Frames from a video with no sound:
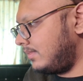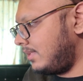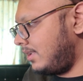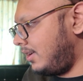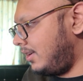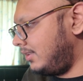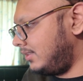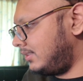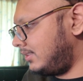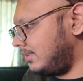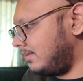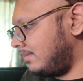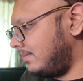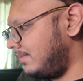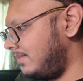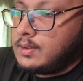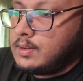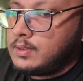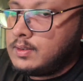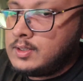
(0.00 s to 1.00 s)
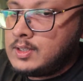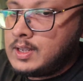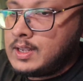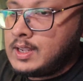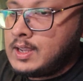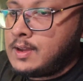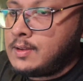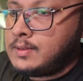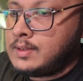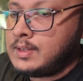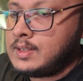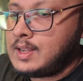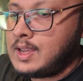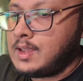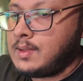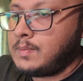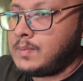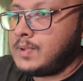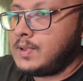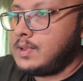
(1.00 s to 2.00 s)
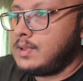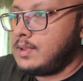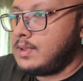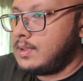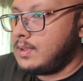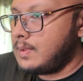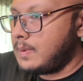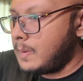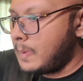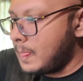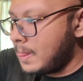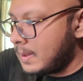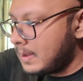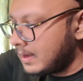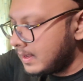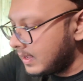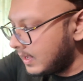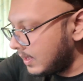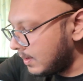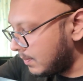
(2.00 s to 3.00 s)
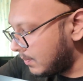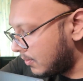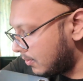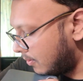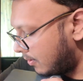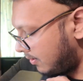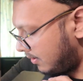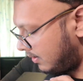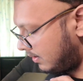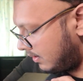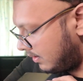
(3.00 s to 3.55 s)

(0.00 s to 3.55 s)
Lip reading: Awesome. Let's check out the Type-A port.